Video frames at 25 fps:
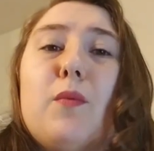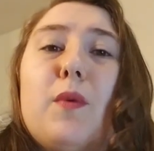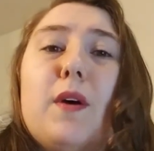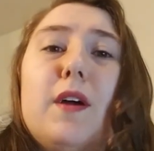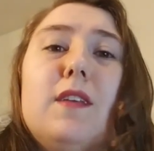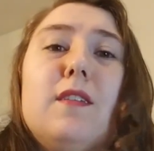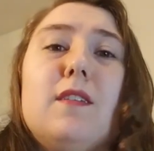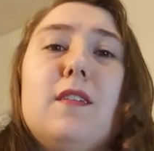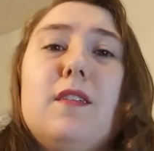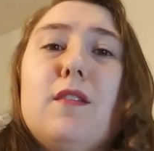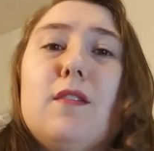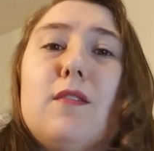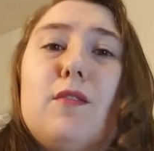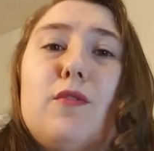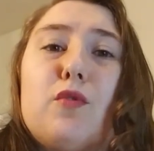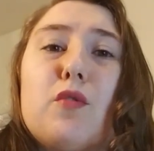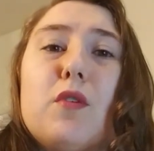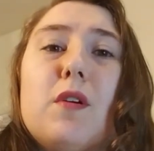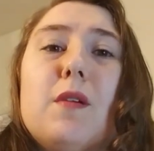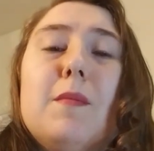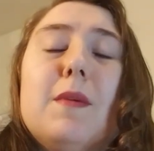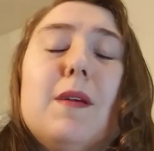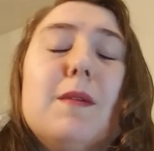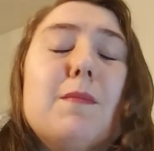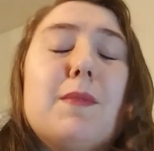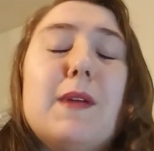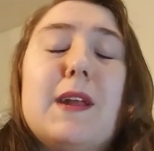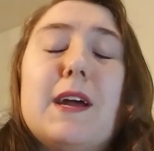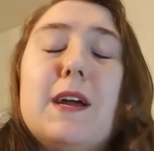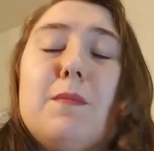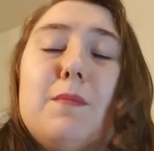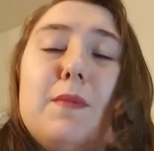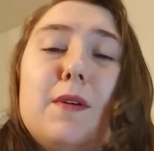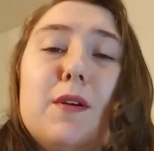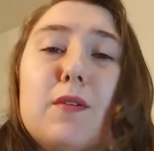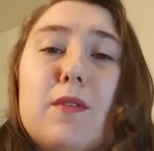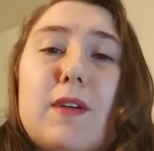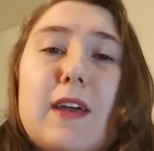to destroy me, but I'd be
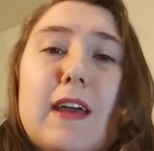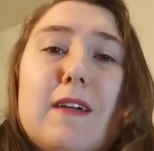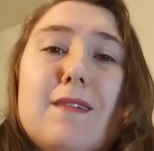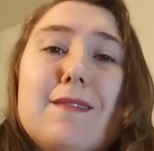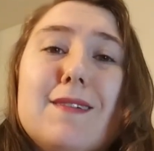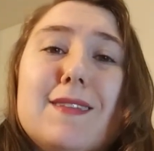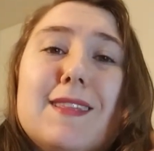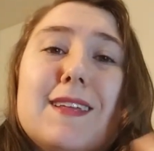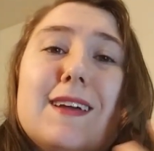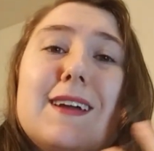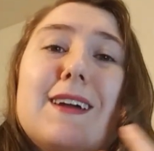okay with it."